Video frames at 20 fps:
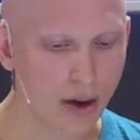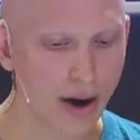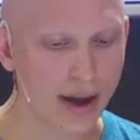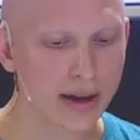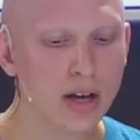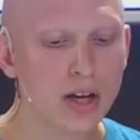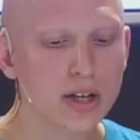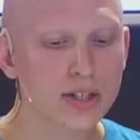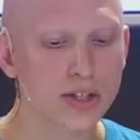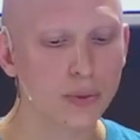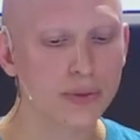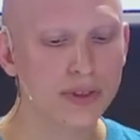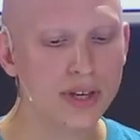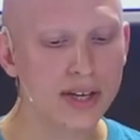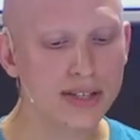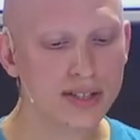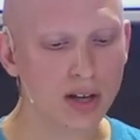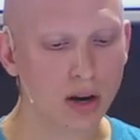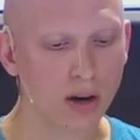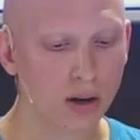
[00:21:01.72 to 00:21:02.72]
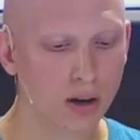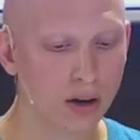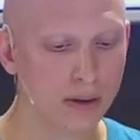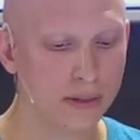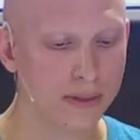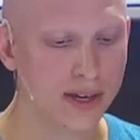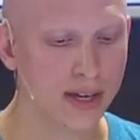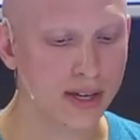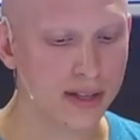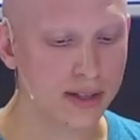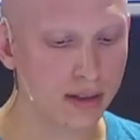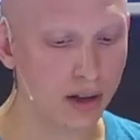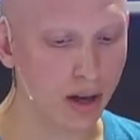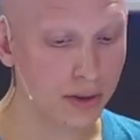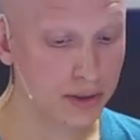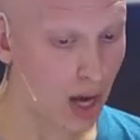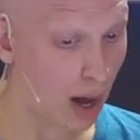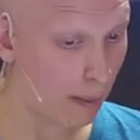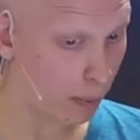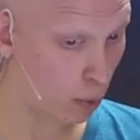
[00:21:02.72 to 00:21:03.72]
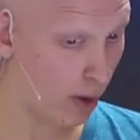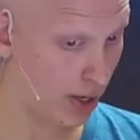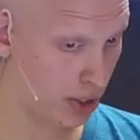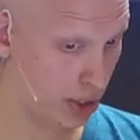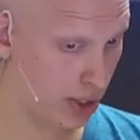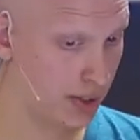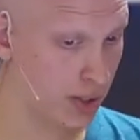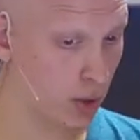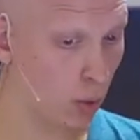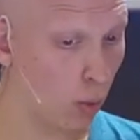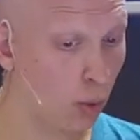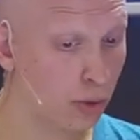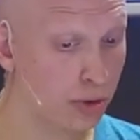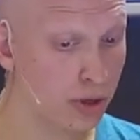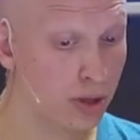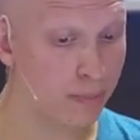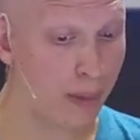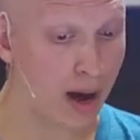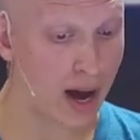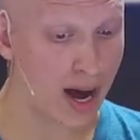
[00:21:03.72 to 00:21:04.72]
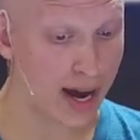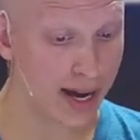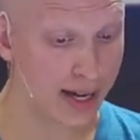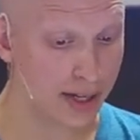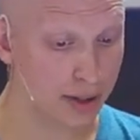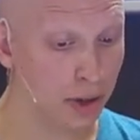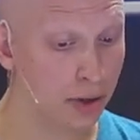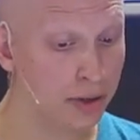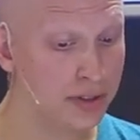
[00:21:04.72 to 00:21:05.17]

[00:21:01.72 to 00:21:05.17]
All right, so these are the top questions. They're ordered by,